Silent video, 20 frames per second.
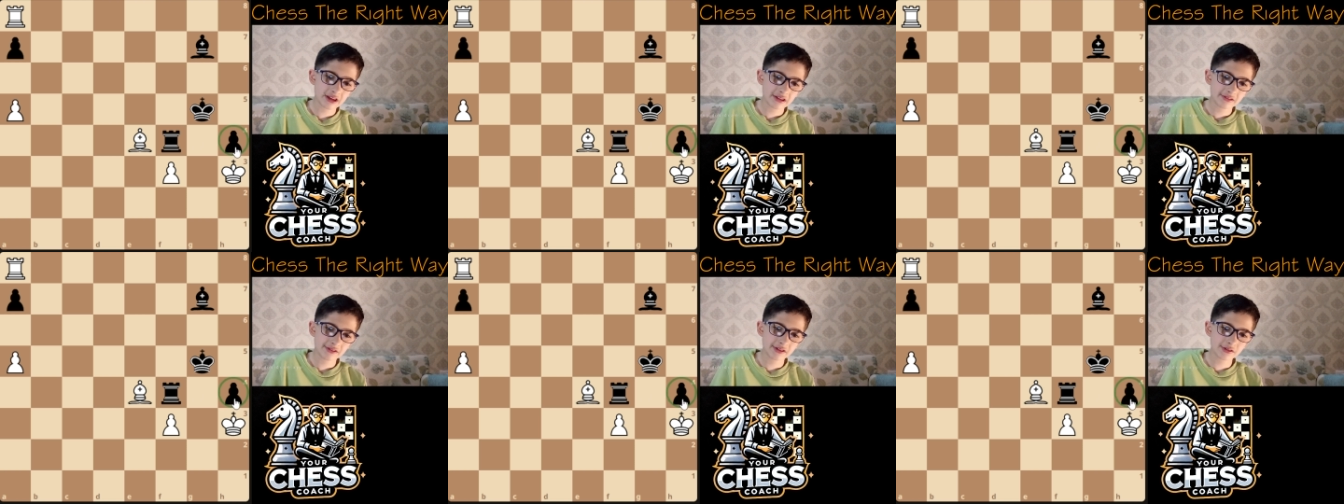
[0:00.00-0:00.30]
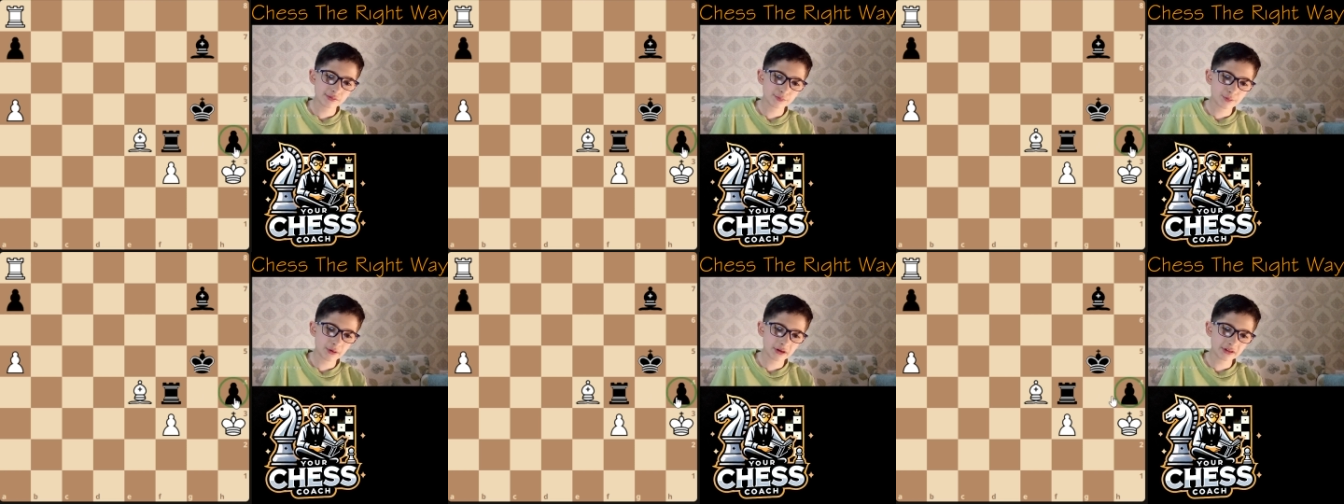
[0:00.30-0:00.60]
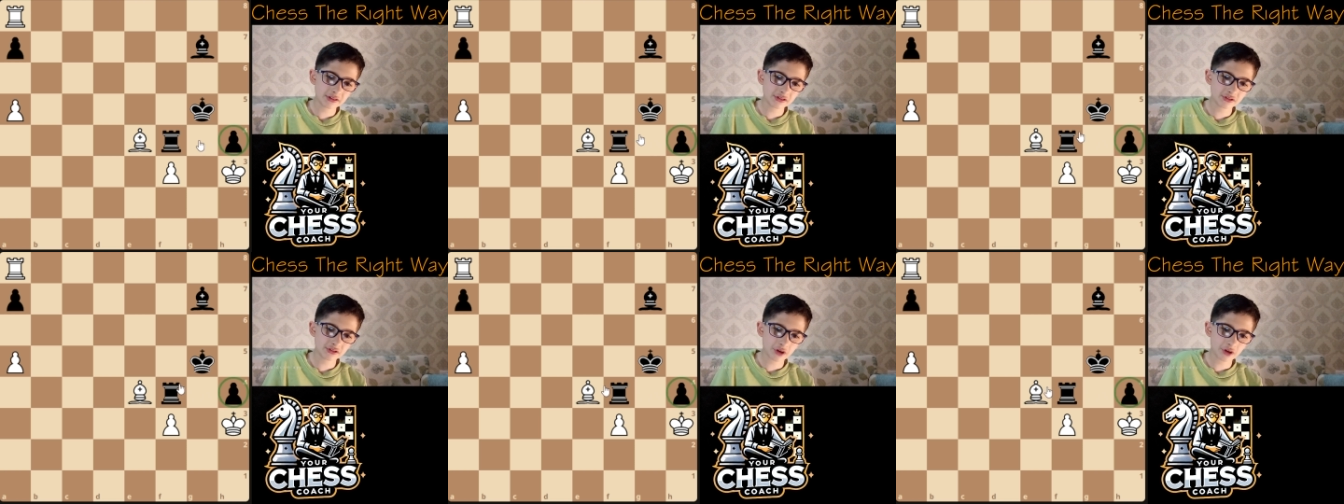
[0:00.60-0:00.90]
This pawn
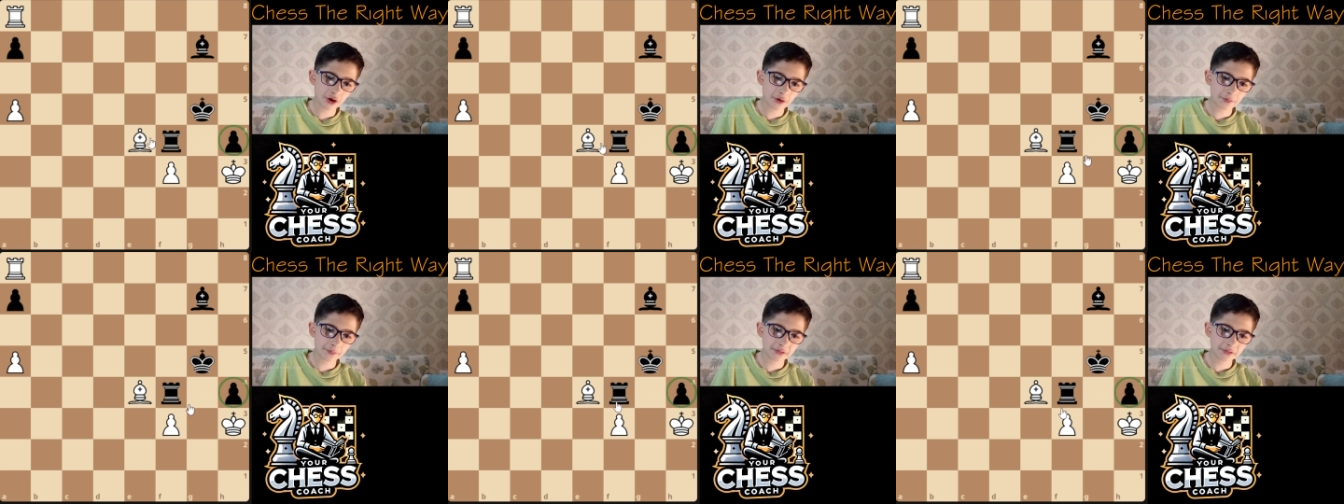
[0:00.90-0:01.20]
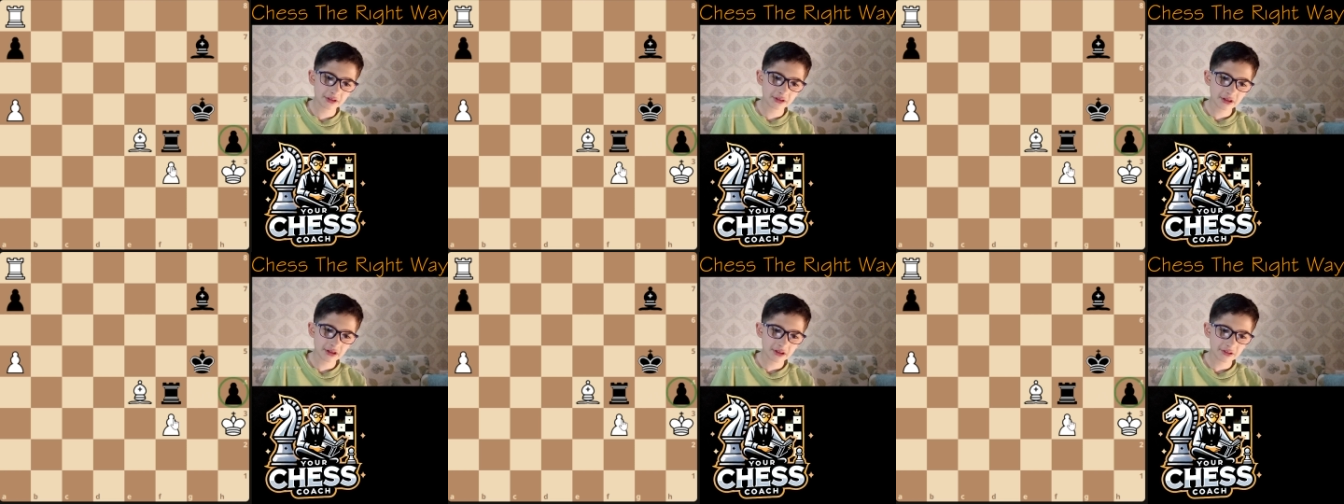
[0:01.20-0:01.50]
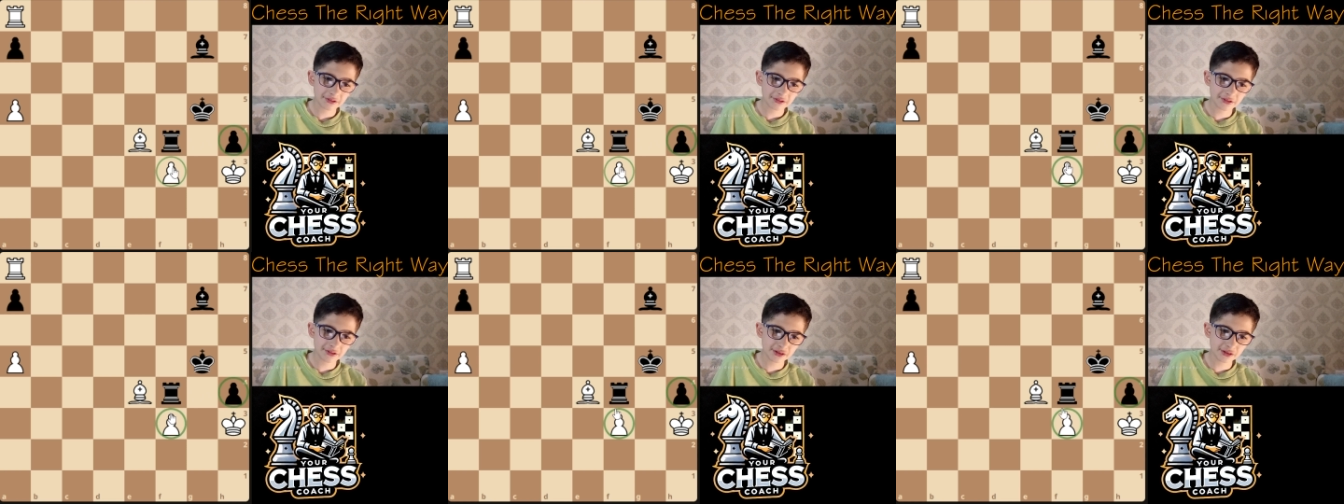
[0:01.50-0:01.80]
is stopped.
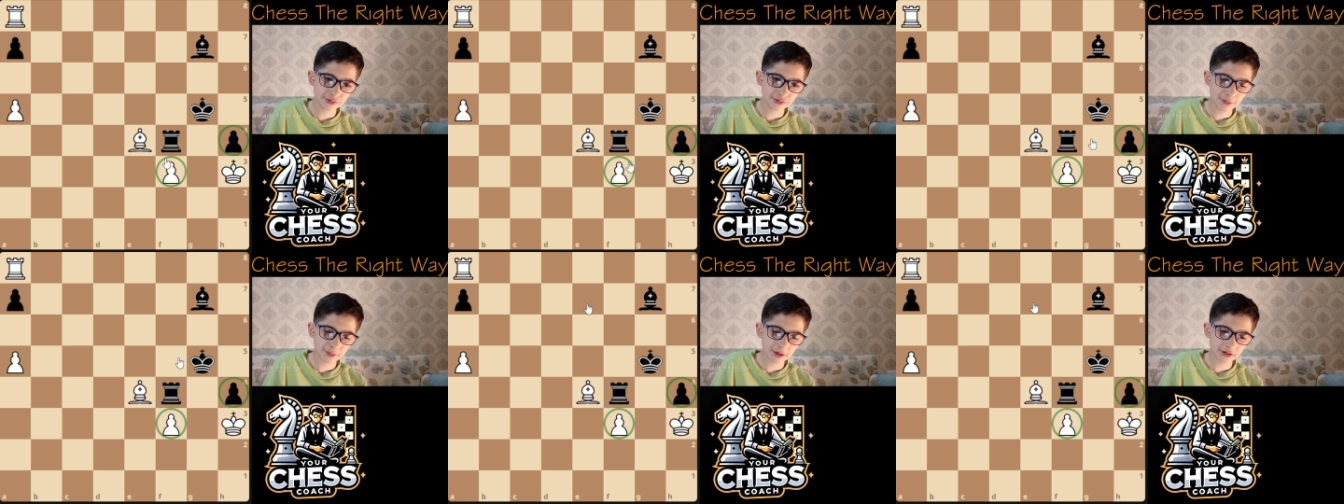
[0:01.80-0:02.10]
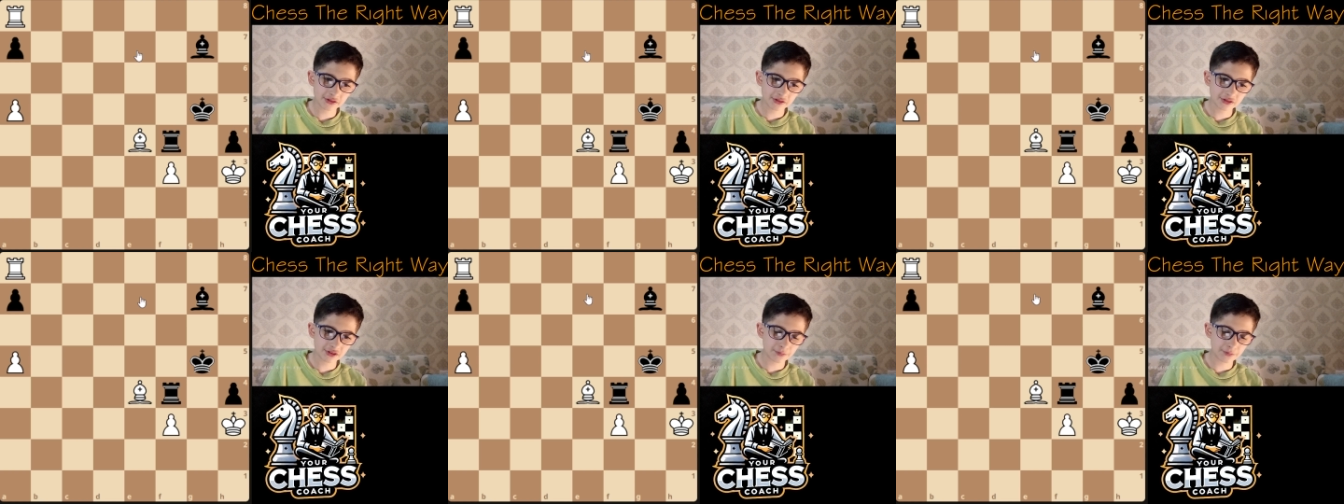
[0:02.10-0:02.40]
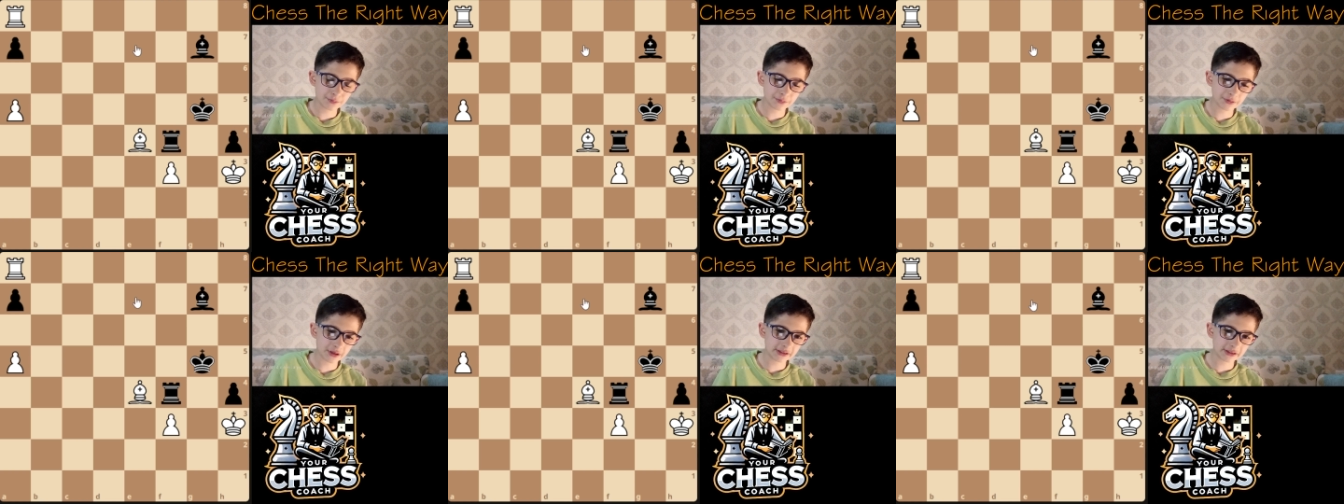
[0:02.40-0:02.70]
This pawn is
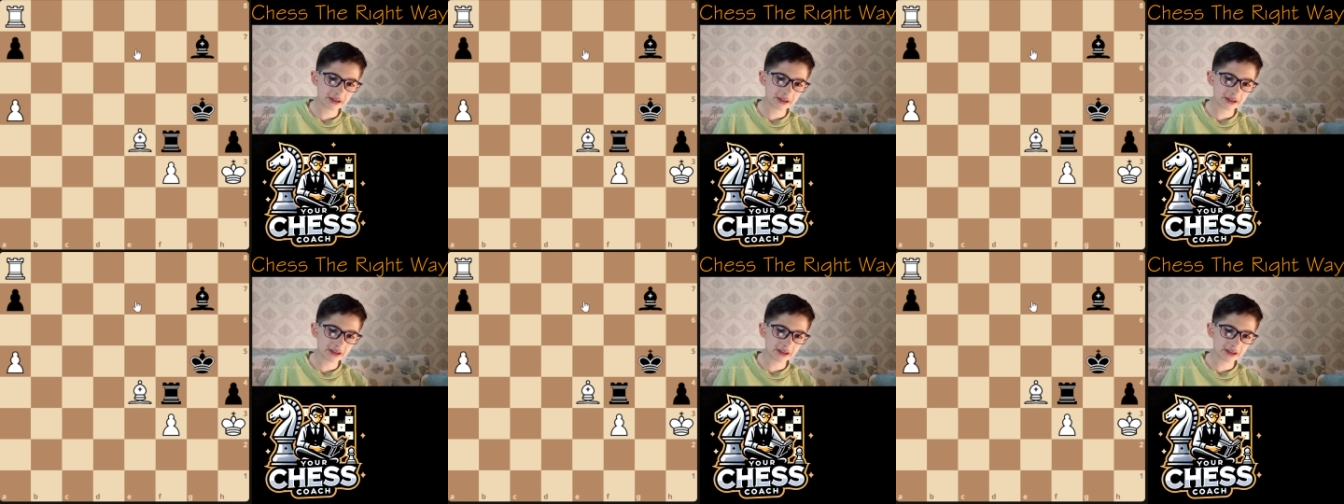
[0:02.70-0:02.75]
stopped.